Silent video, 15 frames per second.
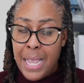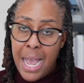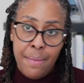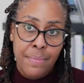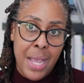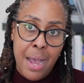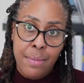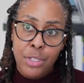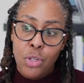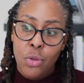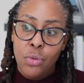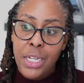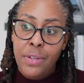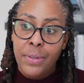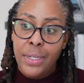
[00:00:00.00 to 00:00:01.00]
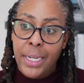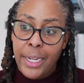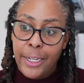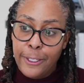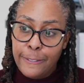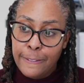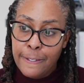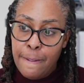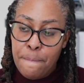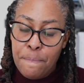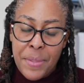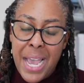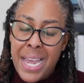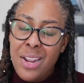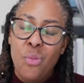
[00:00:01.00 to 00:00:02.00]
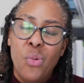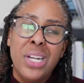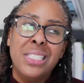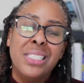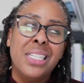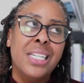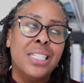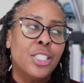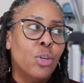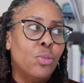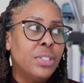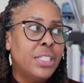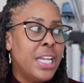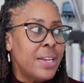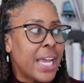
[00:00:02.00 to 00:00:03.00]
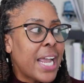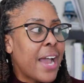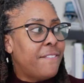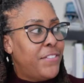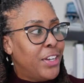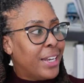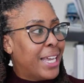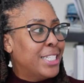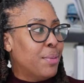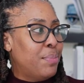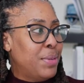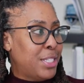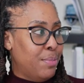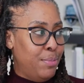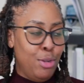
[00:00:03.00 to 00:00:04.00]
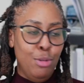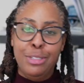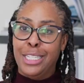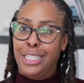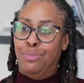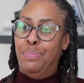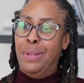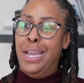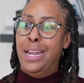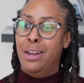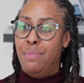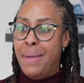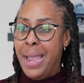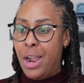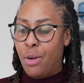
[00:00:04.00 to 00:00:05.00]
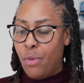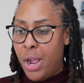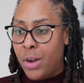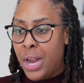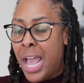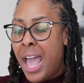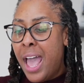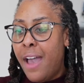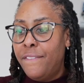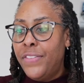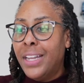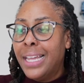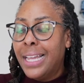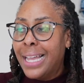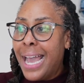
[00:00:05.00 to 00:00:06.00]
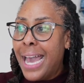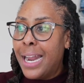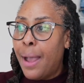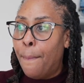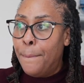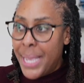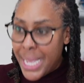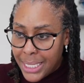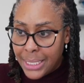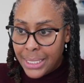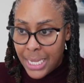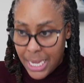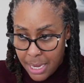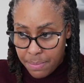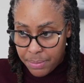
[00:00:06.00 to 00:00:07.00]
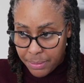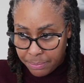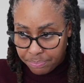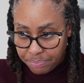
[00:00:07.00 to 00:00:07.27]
I'm just going to leave it there. I didn't want it to get so deep. Like, I feel like there's going to be some music playing in the background. I feel like it got a bit deep.